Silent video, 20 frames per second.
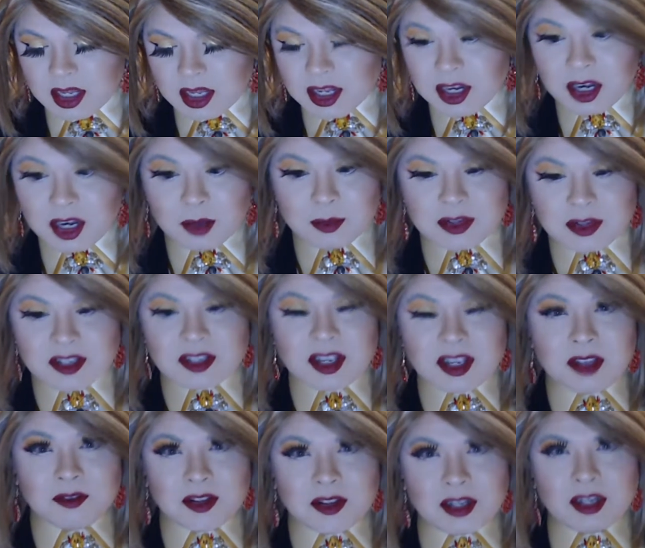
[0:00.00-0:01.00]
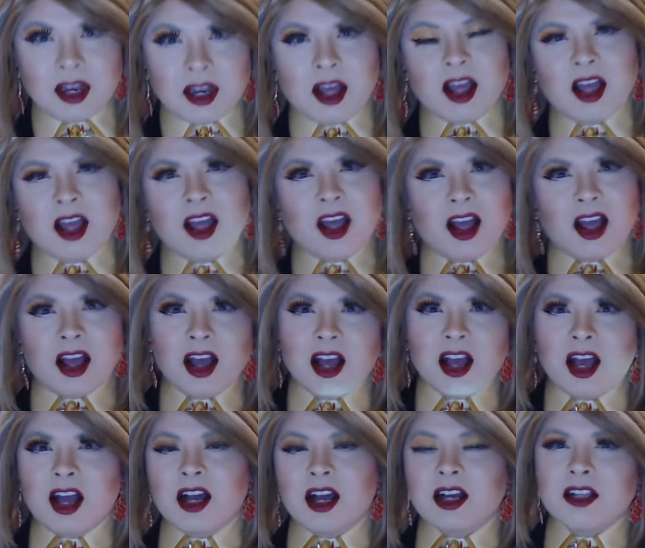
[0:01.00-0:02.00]
Number seven,
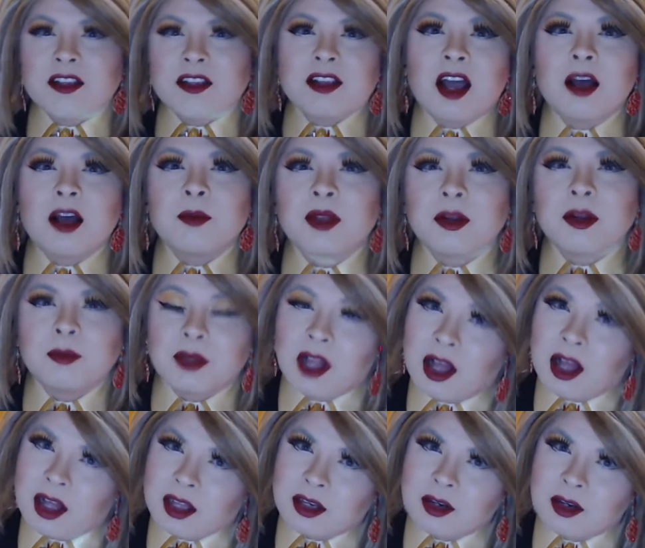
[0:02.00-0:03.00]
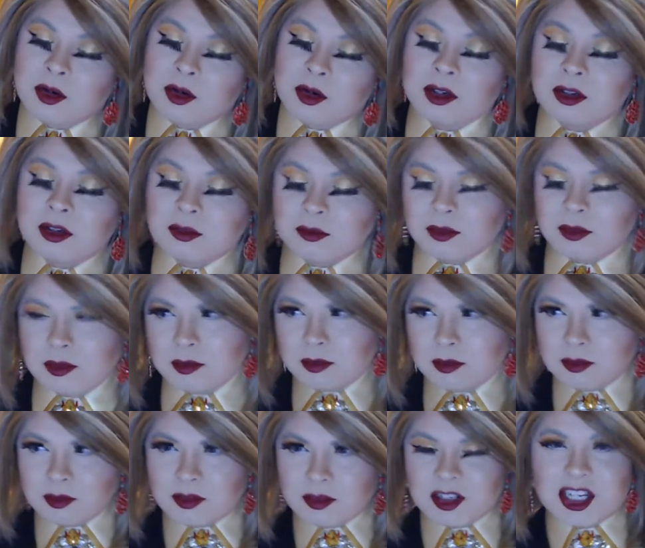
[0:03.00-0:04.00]
Atomic Blonde, or
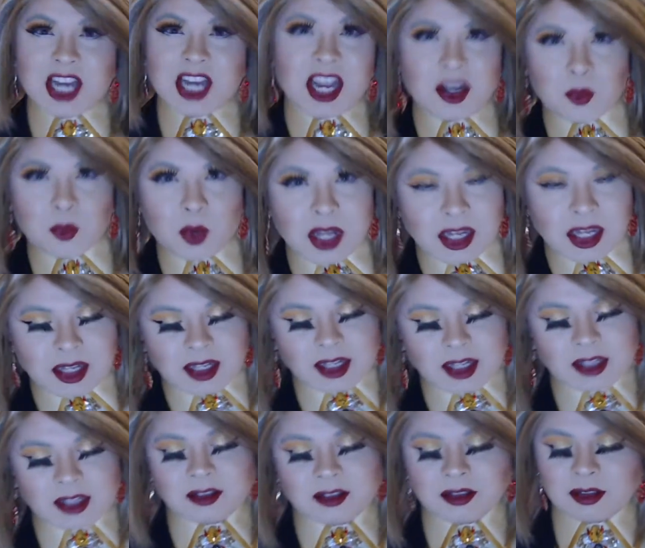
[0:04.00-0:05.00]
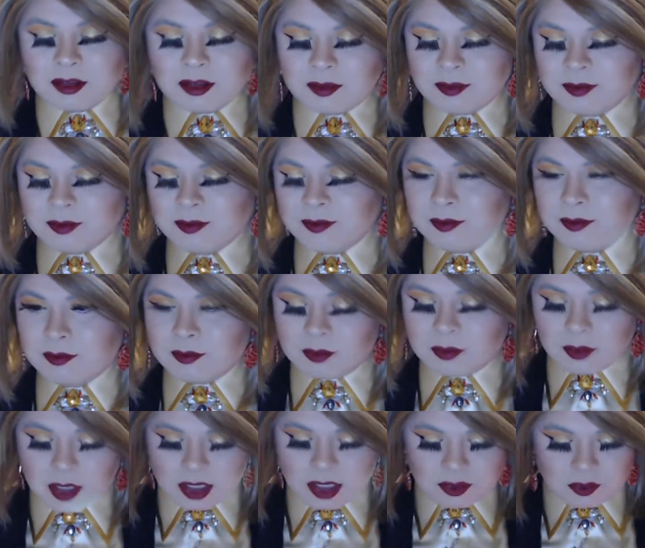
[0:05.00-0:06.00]
Jane Wick, as I
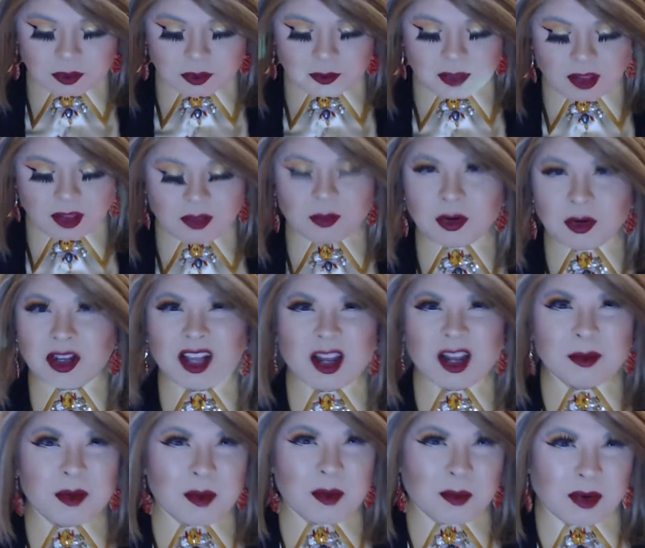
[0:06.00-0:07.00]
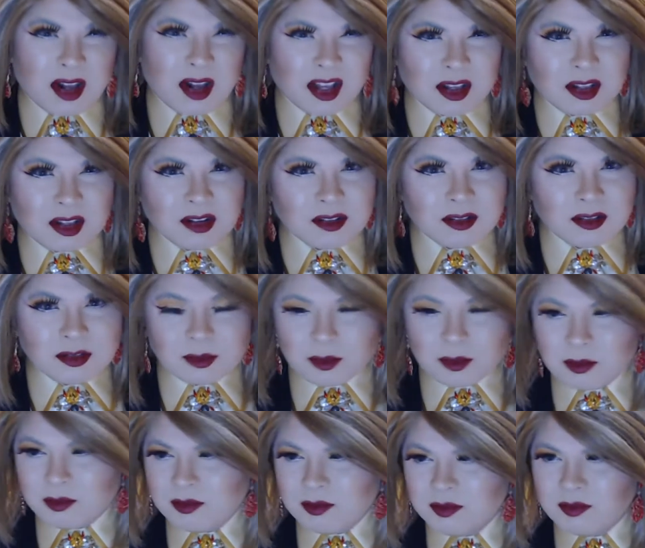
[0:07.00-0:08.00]
assume that's what a lot of people probably
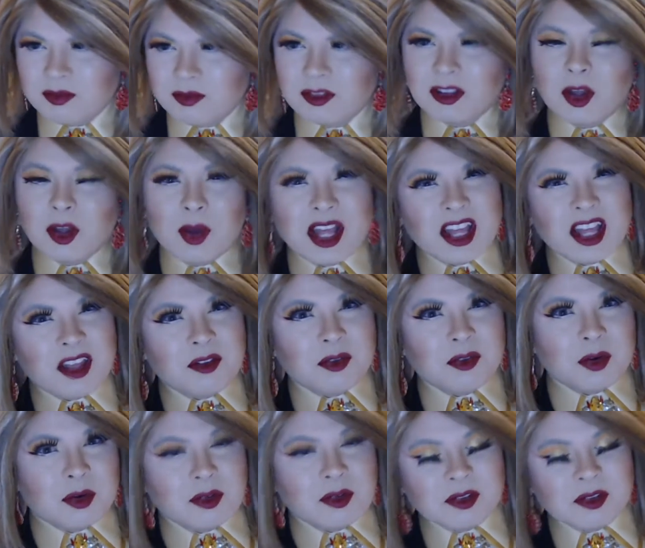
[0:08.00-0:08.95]
low hanging fruit.